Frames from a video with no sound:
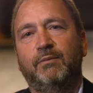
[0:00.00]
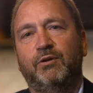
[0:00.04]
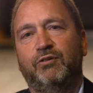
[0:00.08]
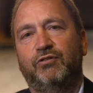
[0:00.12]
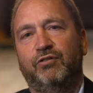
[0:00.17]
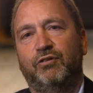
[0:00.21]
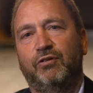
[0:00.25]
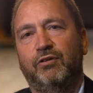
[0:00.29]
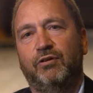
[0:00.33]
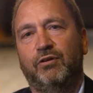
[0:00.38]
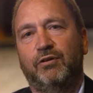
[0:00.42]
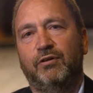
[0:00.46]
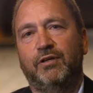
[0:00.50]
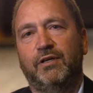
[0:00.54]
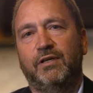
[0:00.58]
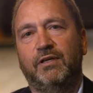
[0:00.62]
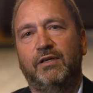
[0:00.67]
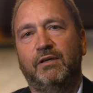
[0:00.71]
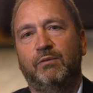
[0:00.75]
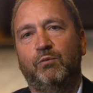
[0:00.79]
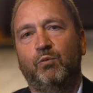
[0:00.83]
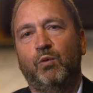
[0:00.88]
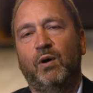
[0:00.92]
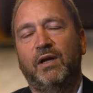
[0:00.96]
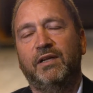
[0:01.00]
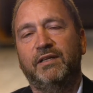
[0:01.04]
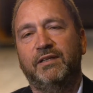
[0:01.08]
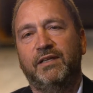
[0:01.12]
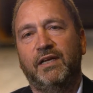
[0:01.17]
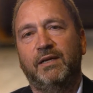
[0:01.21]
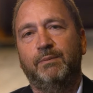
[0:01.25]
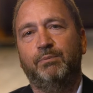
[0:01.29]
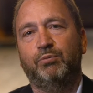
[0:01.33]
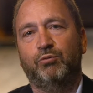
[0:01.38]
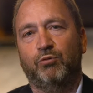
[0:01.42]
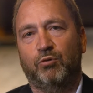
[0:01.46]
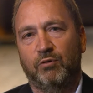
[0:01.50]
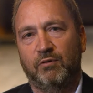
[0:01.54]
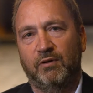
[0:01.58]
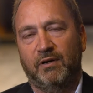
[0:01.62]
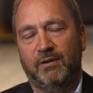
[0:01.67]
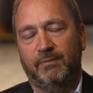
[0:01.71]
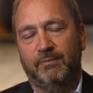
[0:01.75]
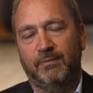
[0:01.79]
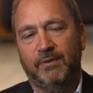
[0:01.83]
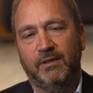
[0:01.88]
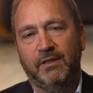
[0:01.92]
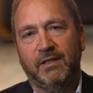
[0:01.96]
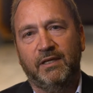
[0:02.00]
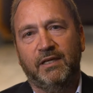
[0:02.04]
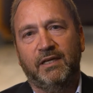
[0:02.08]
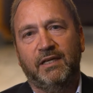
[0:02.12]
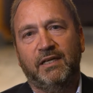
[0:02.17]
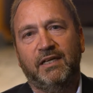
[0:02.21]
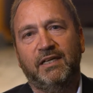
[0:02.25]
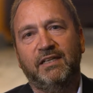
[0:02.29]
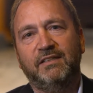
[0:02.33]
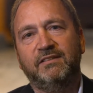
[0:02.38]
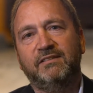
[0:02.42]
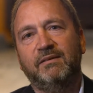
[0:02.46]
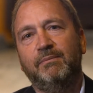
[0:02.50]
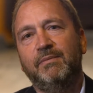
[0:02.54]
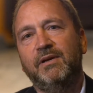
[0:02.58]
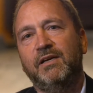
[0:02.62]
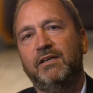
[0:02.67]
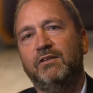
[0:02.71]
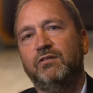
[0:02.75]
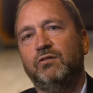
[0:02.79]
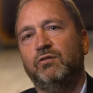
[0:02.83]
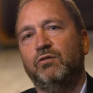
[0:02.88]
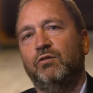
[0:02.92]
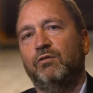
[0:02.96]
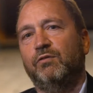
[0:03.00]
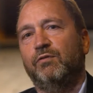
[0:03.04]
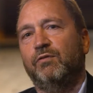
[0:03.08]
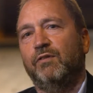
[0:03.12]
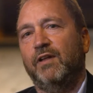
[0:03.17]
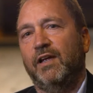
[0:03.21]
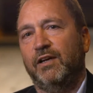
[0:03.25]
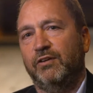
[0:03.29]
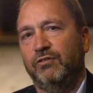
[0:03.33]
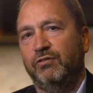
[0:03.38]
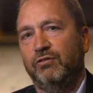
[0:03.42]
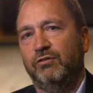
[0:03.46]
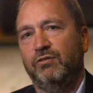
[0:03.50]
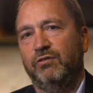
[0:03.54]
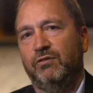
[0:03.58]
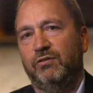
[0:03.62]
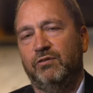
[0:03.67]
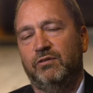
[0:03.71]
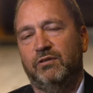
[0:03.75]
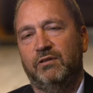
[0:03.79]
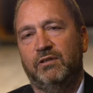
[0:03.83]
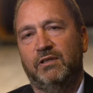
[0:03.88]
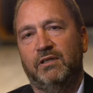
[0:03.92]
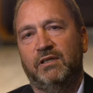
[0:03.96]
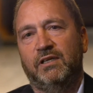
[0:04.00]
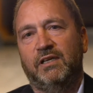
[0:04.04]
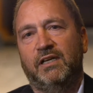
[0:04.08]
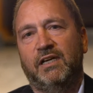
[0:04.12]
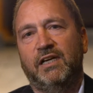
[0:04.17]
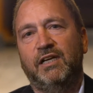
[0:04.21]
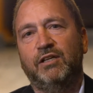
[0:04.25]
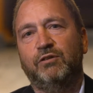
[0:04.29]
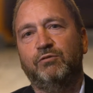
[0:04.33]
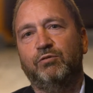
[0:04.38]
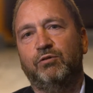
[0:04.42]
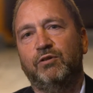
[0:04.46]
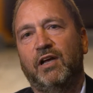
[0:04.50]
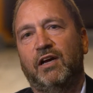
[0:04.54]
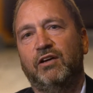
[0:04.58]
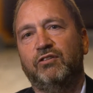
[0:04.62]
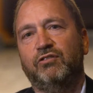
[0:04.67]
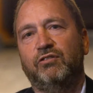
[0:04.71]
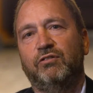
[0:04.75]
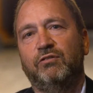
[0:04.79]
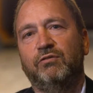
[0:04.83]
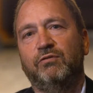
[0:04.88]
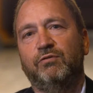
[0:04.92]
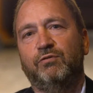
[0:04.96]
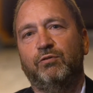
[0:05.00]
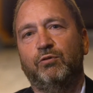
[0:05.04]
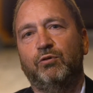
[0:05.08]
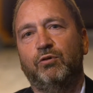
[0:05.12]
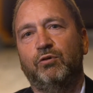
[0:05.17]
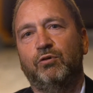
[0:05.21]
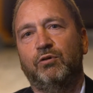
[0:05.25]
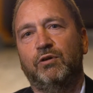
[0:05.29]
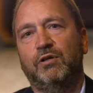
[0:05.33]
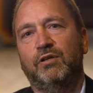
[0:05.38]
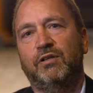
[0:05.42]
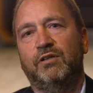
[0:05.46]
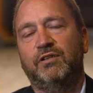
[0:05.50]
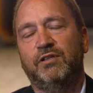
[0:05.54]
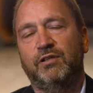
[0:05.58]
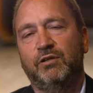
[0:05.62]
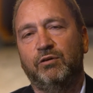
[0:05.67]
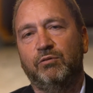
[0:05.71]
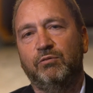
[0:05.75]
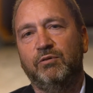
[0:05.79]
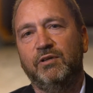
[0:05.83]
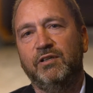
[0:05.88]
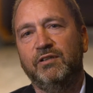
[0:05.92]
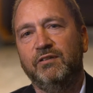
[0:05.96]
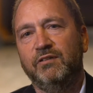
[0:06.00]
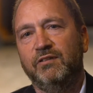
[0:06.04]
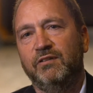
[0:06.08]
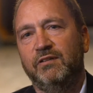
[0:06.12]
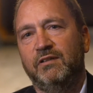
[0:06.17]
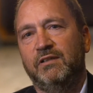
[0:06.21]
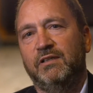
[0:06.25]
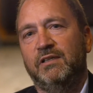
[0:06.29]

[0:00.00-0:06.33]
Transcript: machine learning one day program is a mix of lectures, introduction for theories,